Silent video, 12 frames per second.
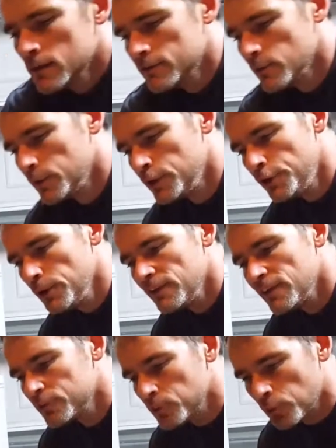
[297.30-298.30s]
So when you're doing
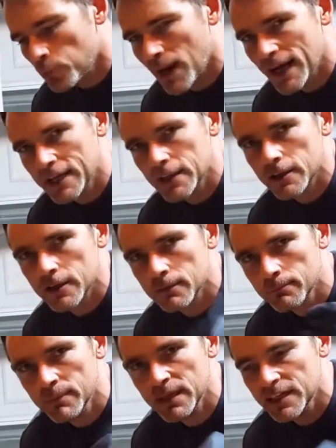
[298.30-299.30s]
this with
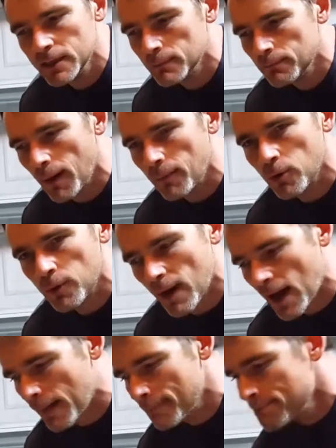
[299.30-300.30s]
regular medium bubble
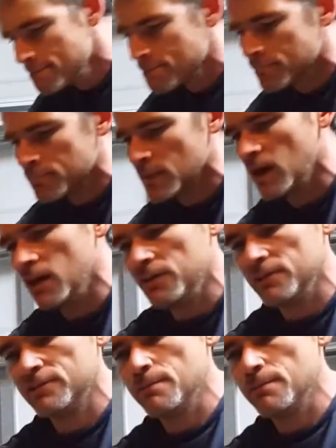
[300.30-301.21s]
wrap, This is